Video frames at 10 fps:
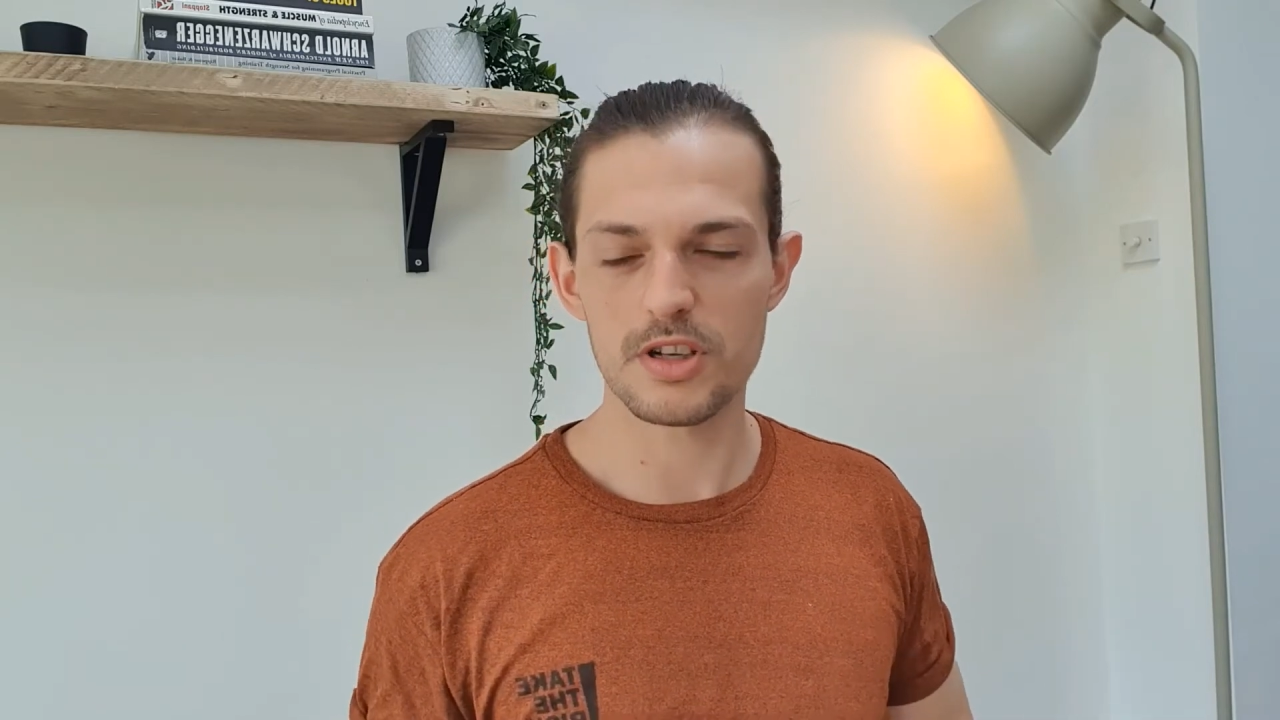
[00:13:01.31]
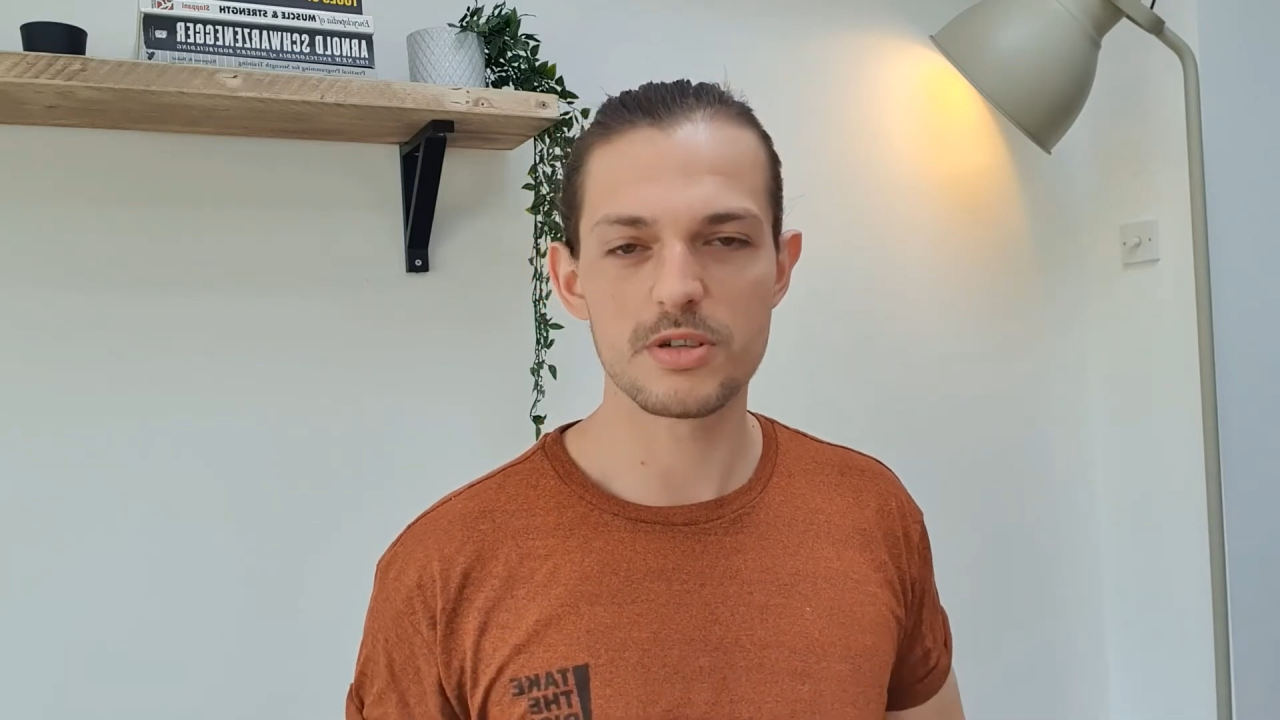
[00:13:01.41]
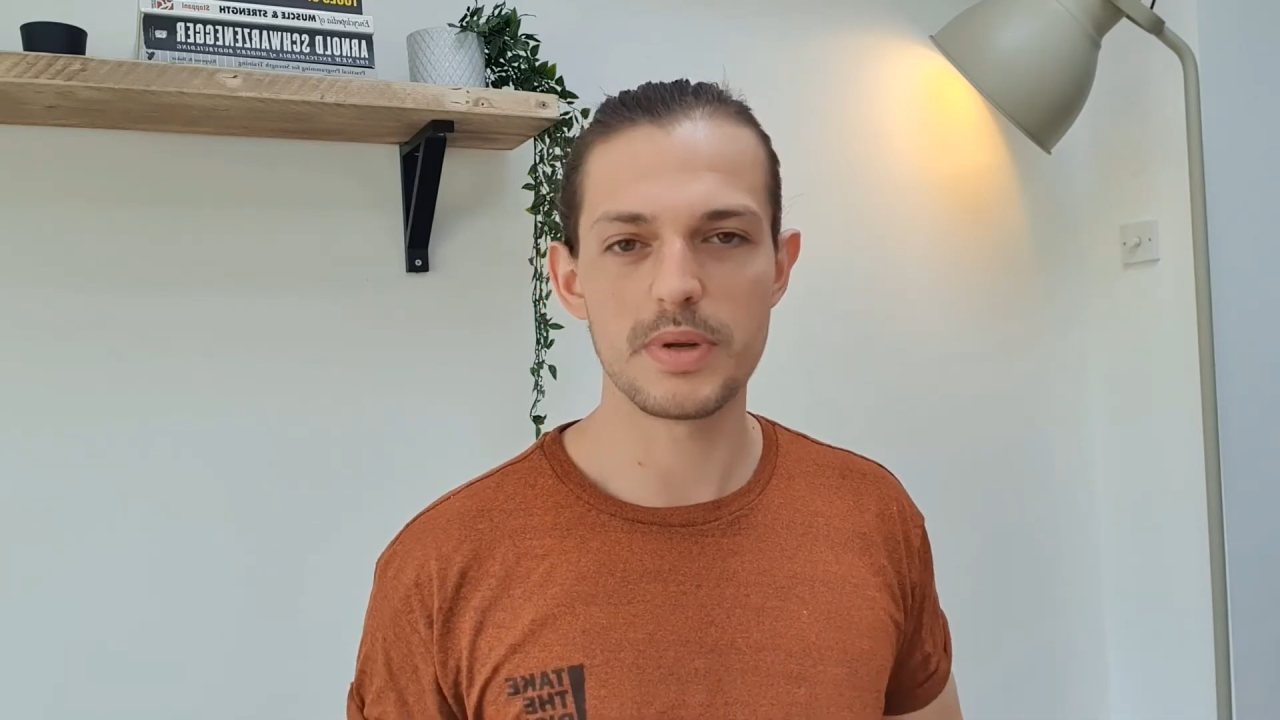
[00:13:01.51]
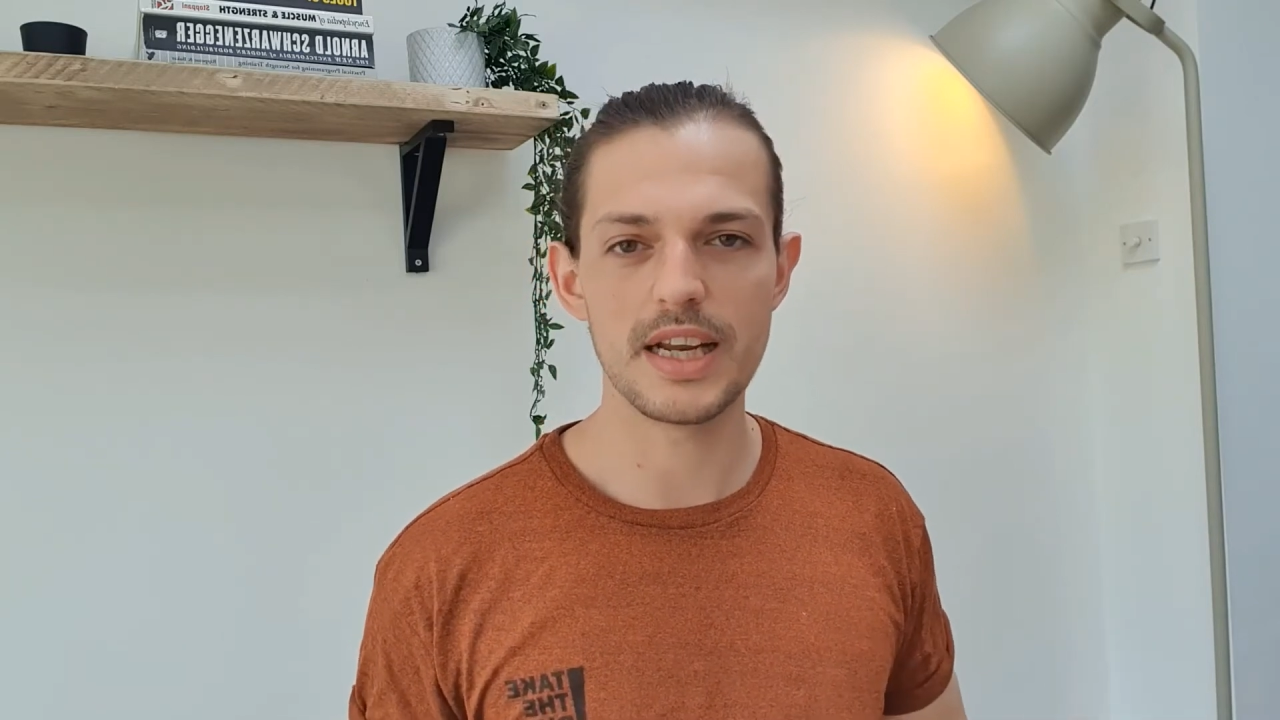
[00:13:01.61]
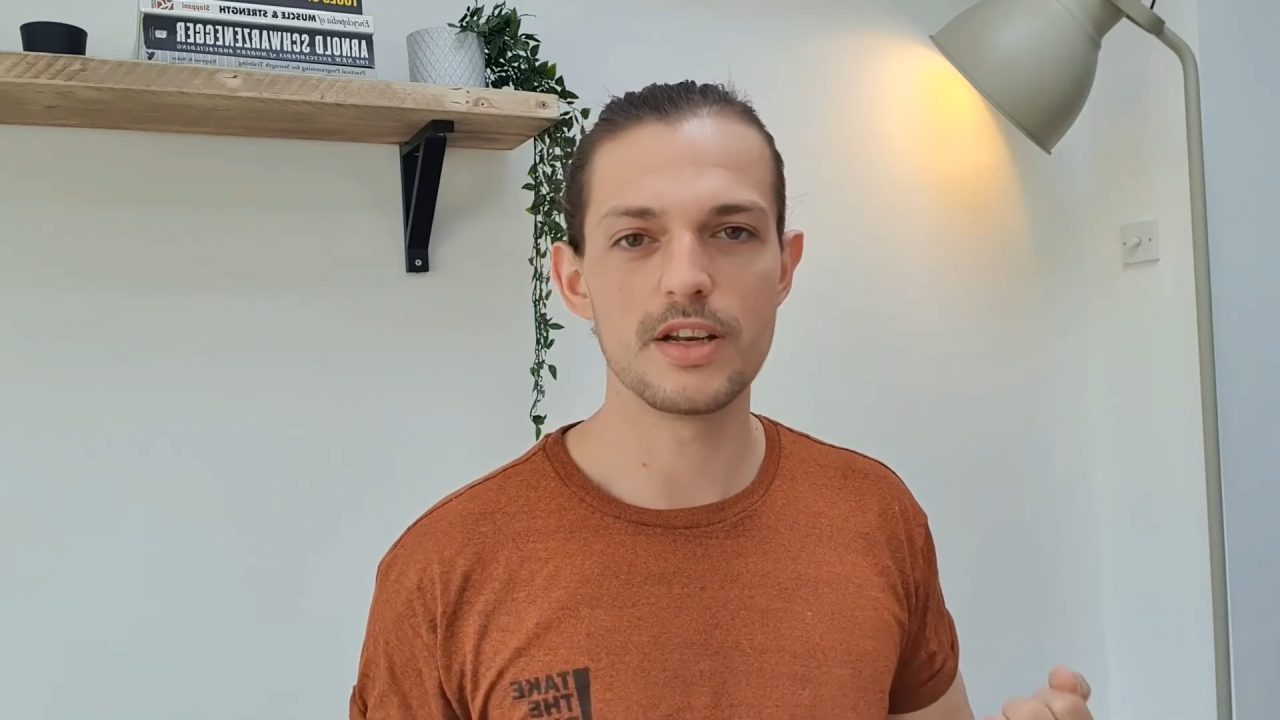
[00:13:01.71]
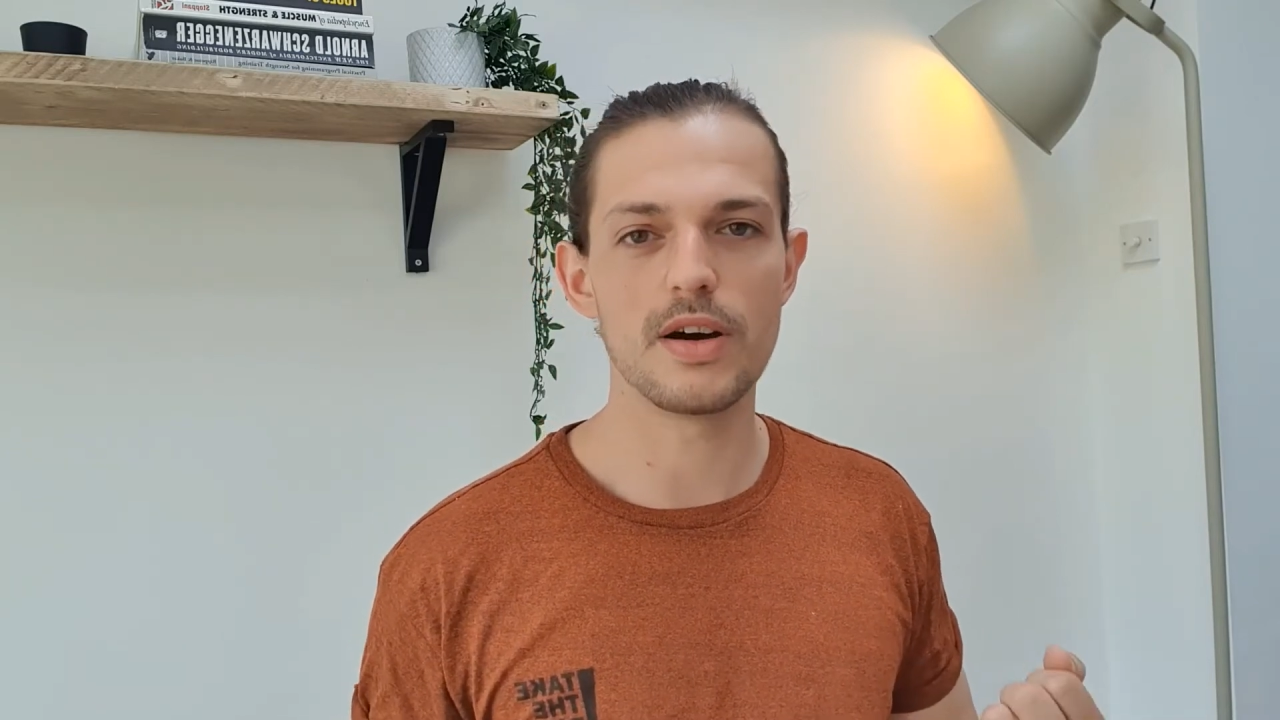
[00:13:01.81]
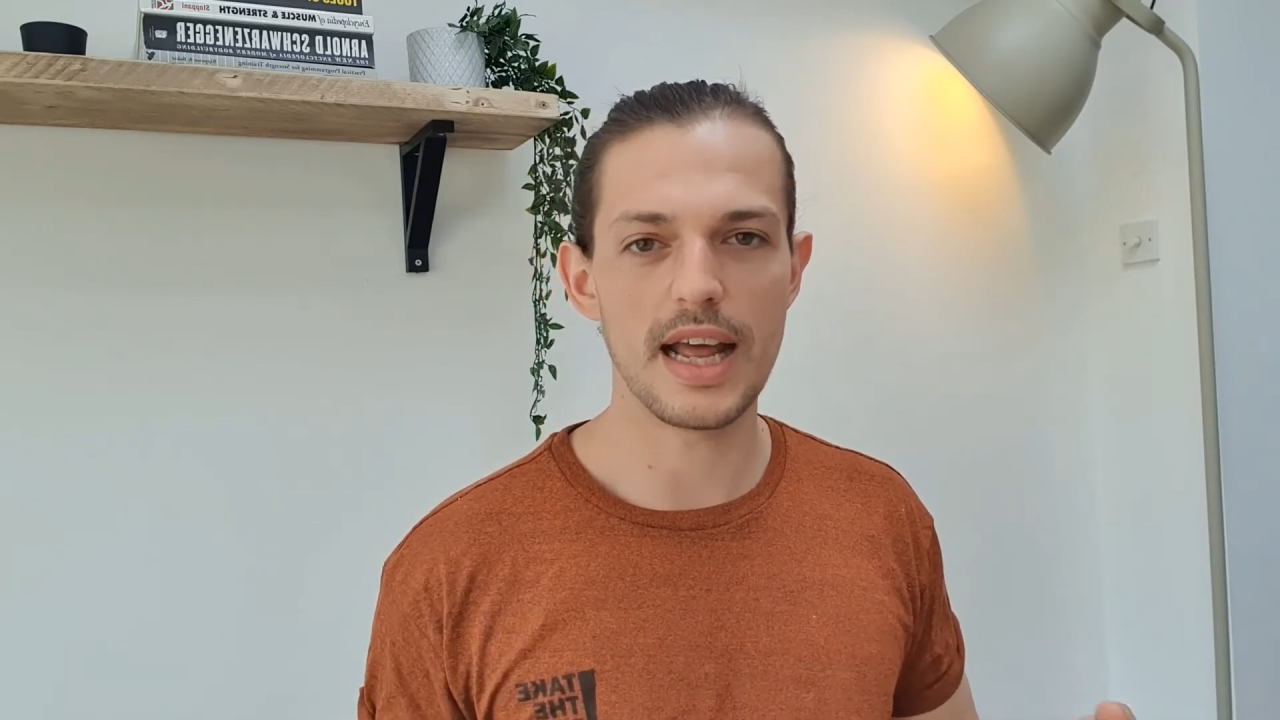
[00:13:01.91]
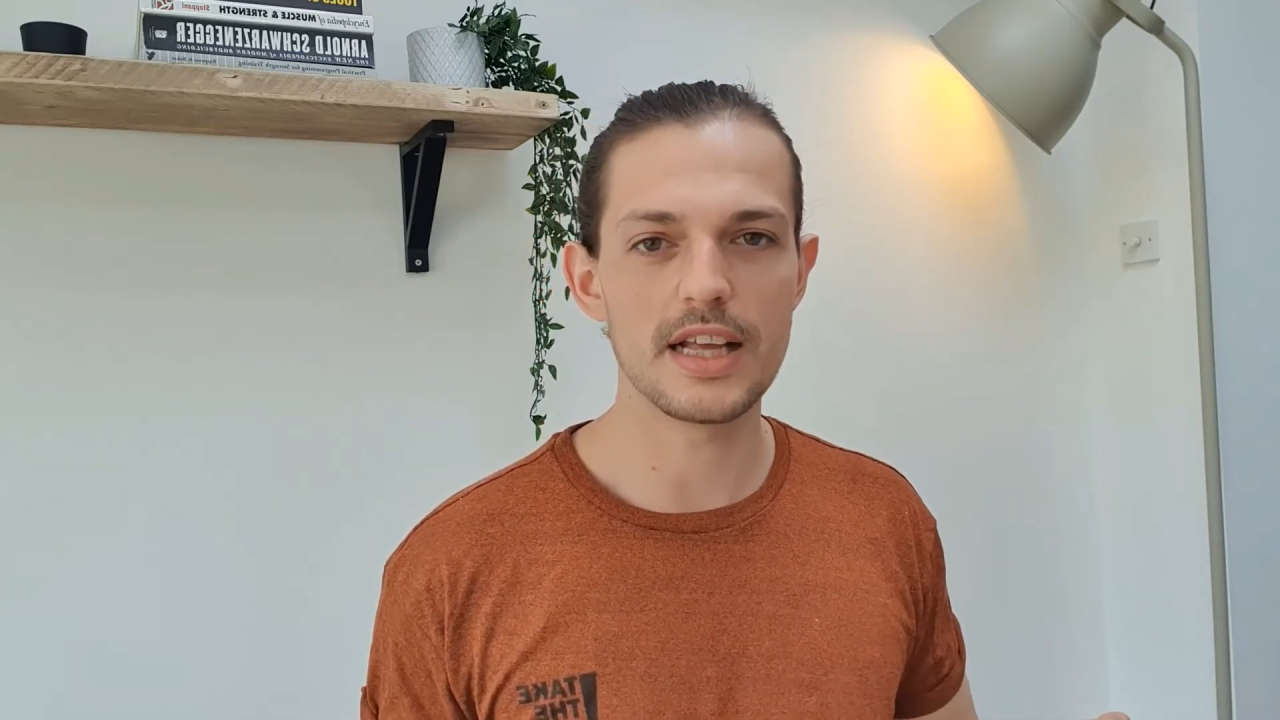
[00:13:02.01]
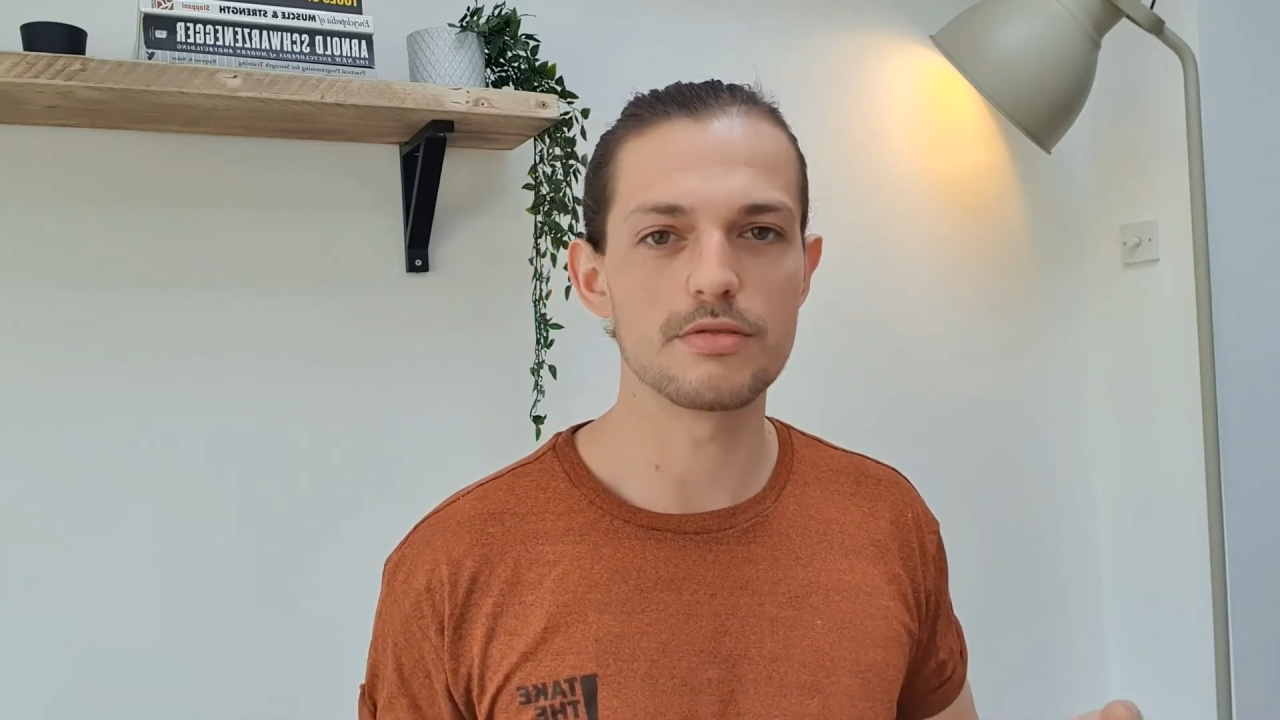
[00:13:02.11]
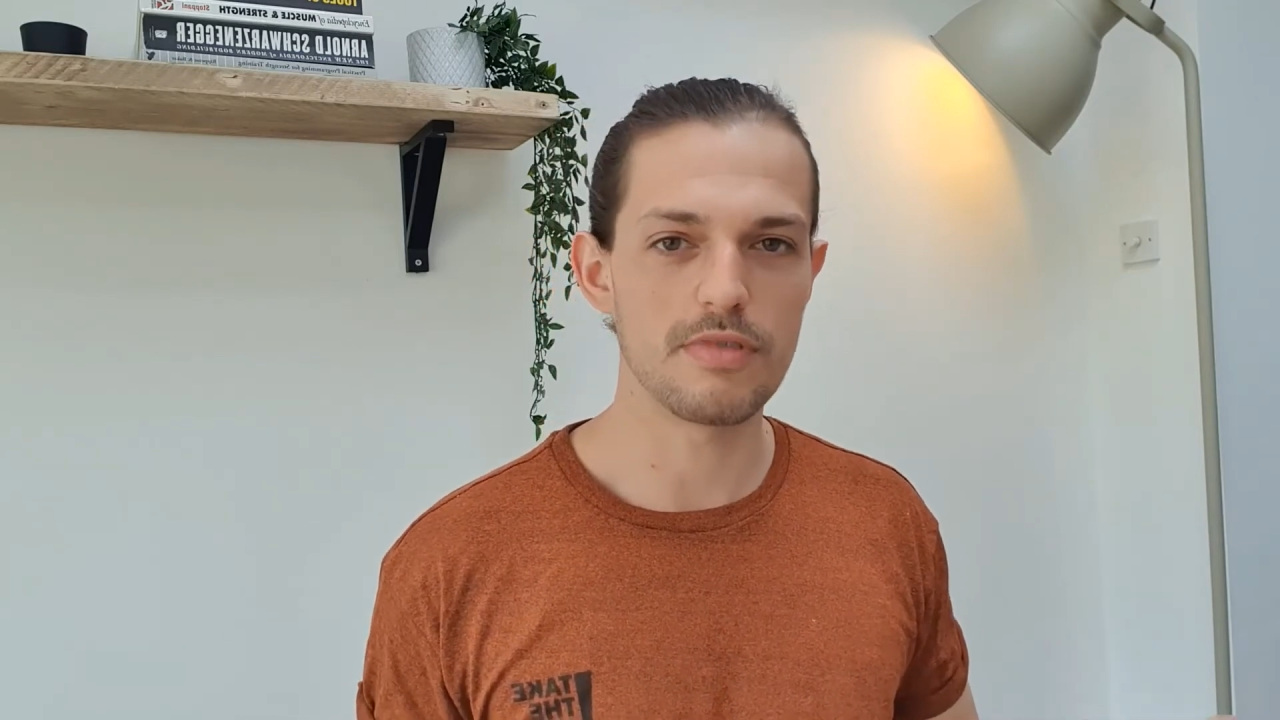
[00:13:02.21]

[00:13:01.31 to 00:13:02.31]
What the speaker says: possibly not as